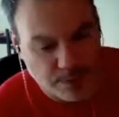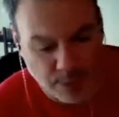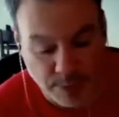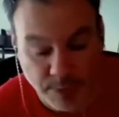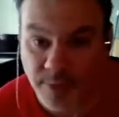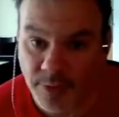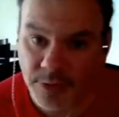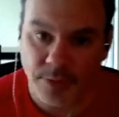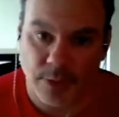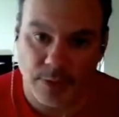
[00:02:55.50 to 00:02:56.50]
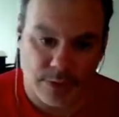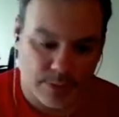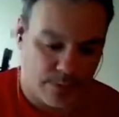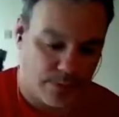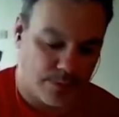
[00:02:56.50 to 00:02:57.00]
But Professor Bowen
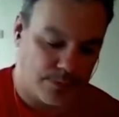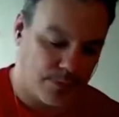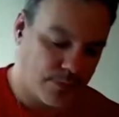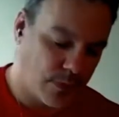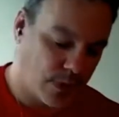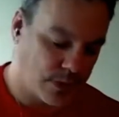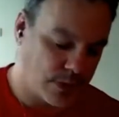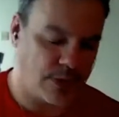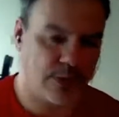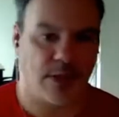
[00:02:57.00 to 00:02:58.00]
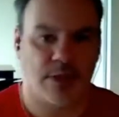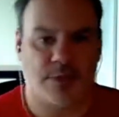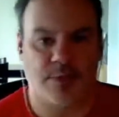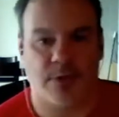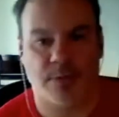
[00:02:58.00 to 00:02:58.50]
starts out his
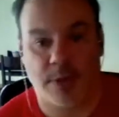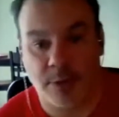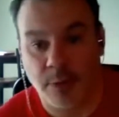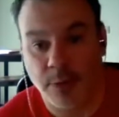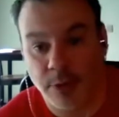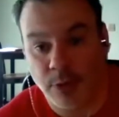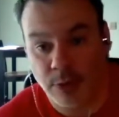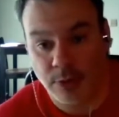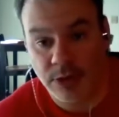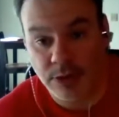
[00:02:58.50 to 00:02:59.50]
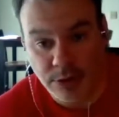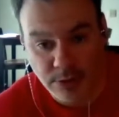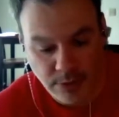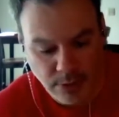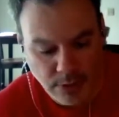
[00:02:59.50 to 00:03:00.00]
book by quoting Coleridge,
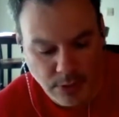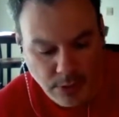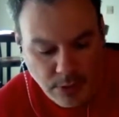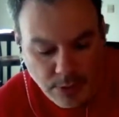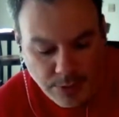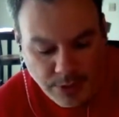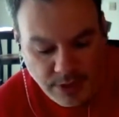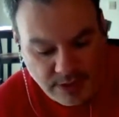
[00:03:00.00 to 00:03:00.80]
and he